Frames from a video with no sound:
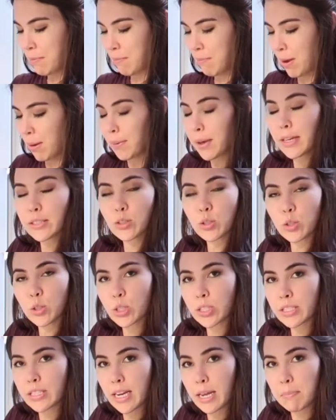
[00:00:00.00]
Maybe I should
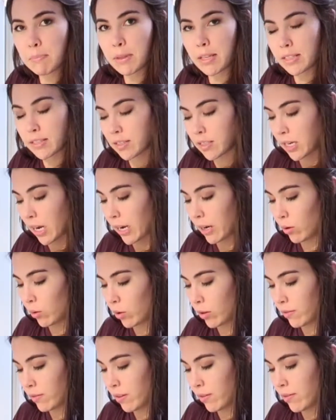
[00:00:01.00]
just name this
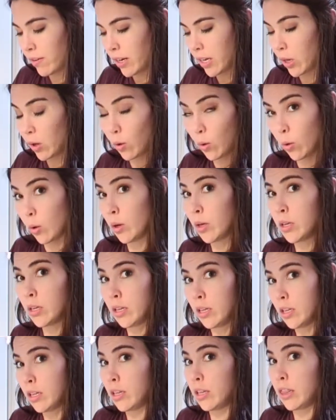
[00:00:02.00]
title of the video,
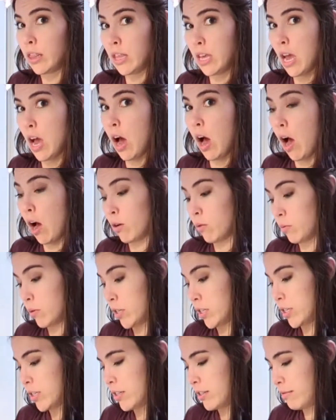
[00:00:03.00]
The
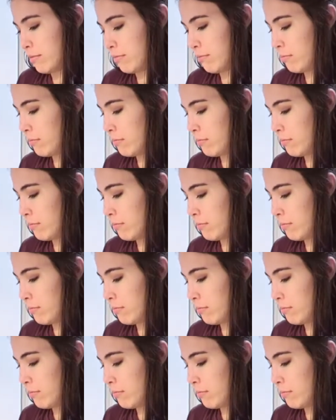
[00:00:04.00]
Awkward.